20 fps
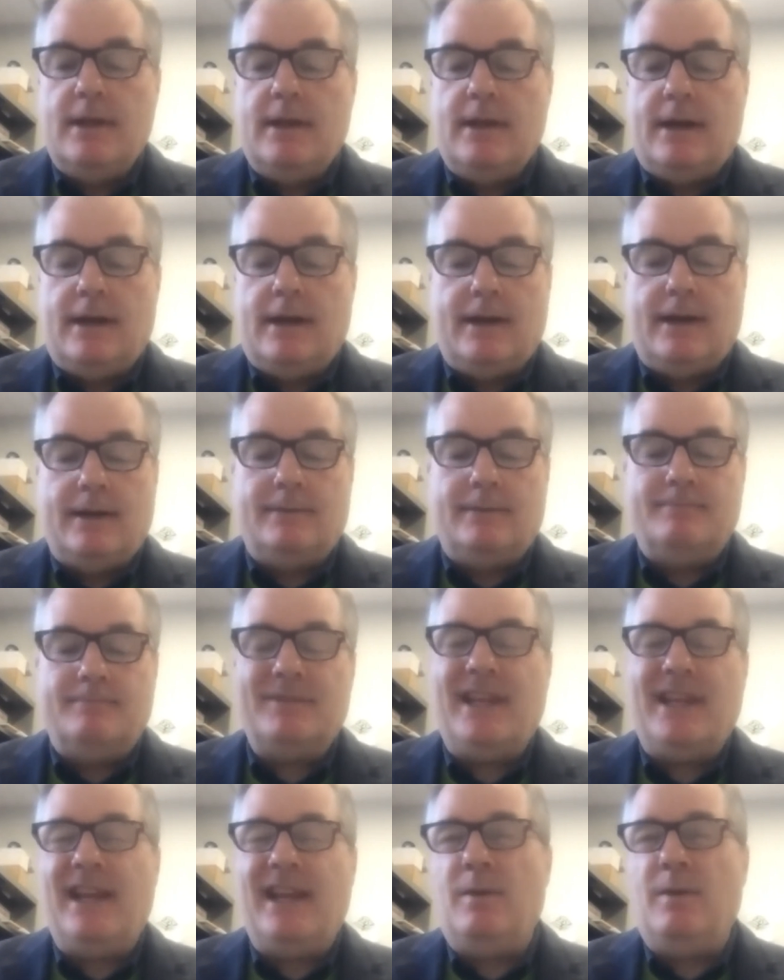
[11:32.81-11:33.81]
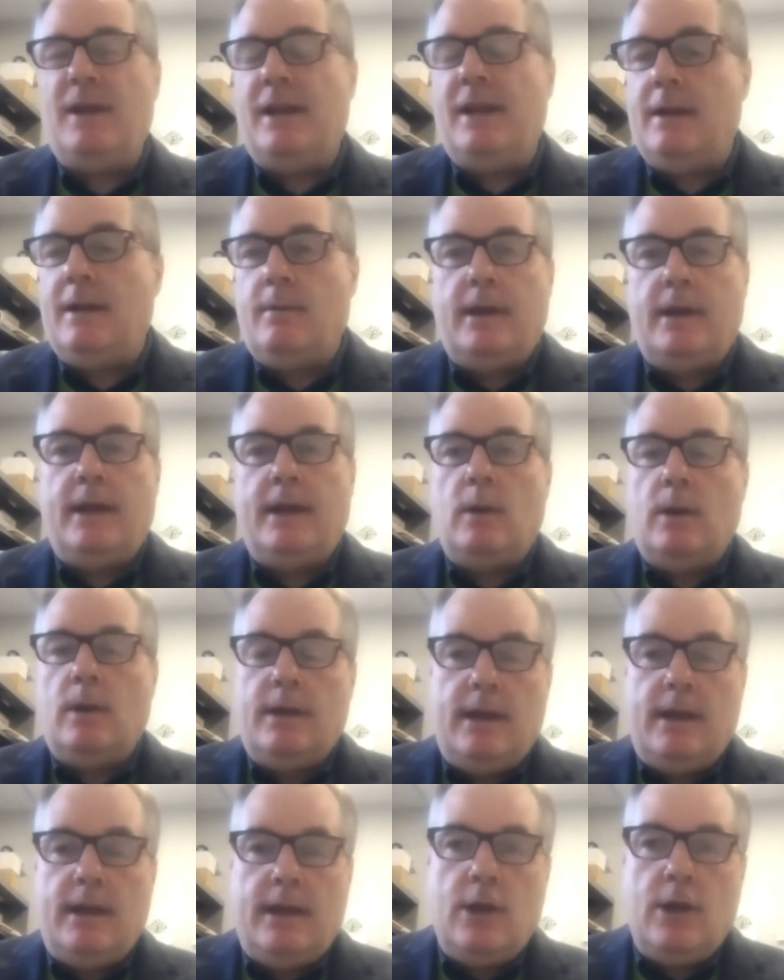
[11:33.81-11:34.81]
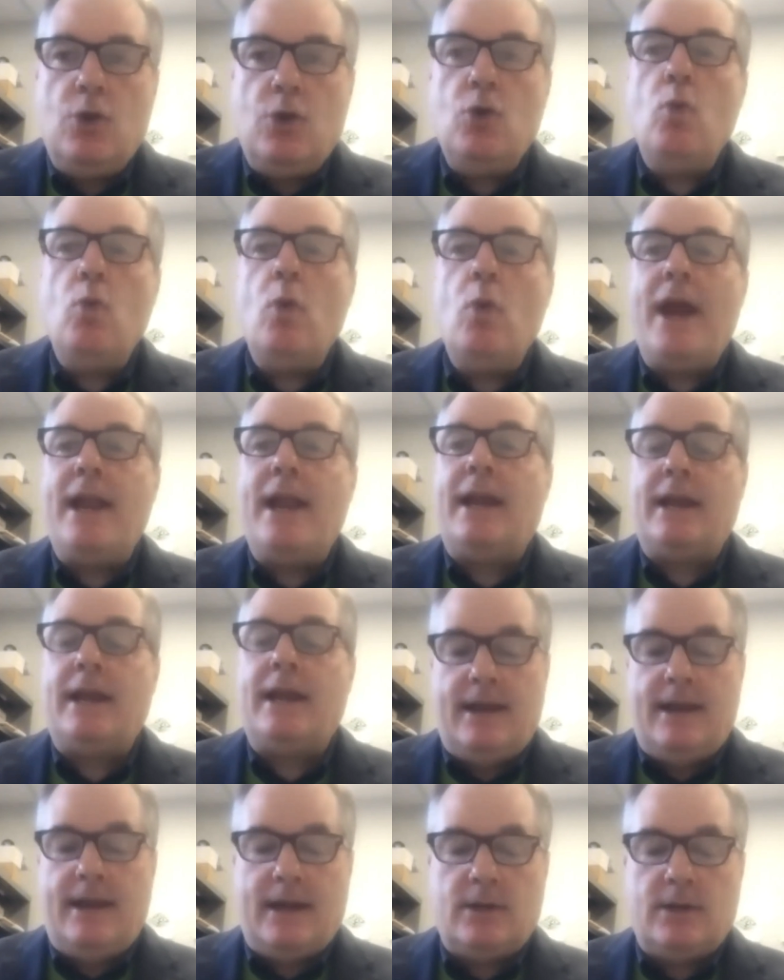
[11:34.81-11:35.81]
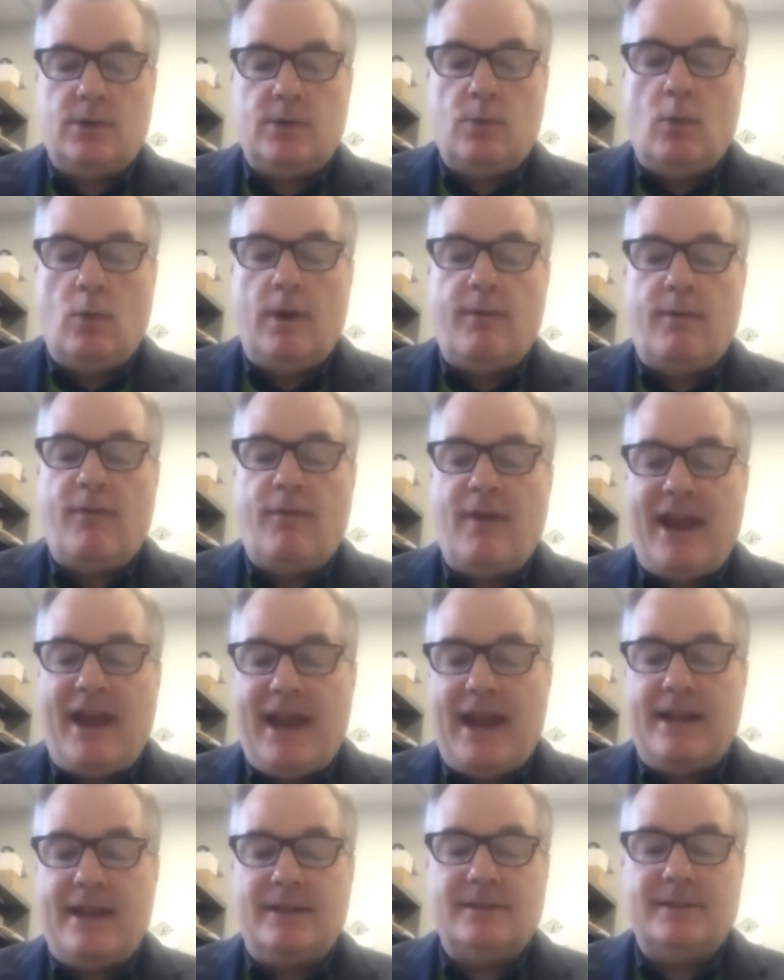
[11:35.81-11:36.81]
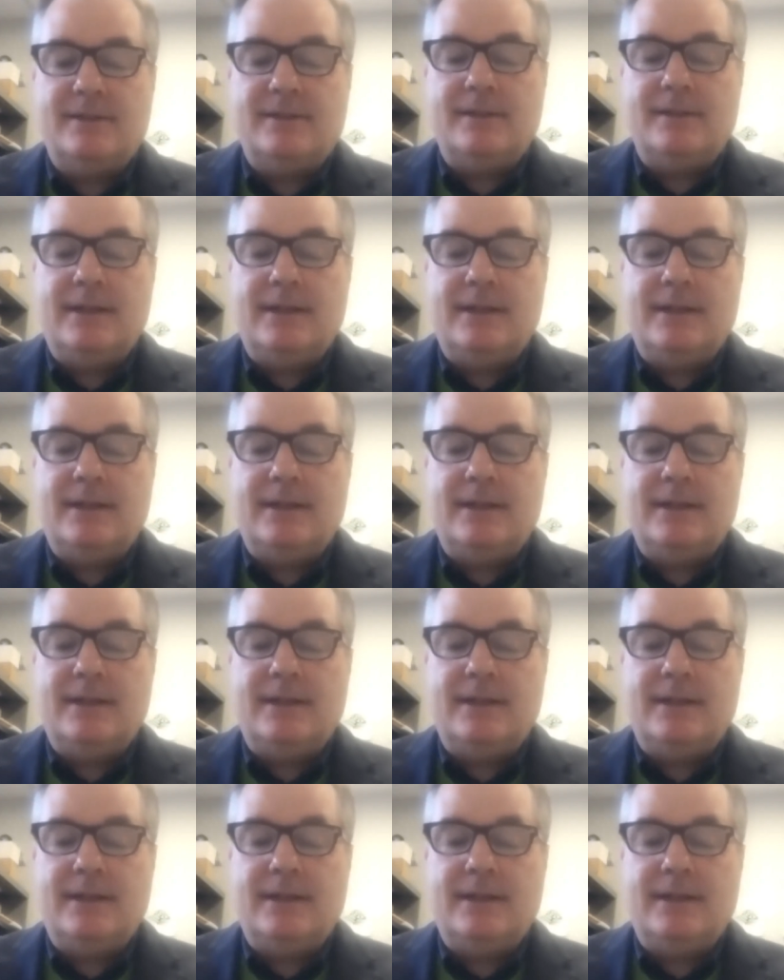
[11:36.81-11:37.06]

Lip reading: and a new way to connect with fans,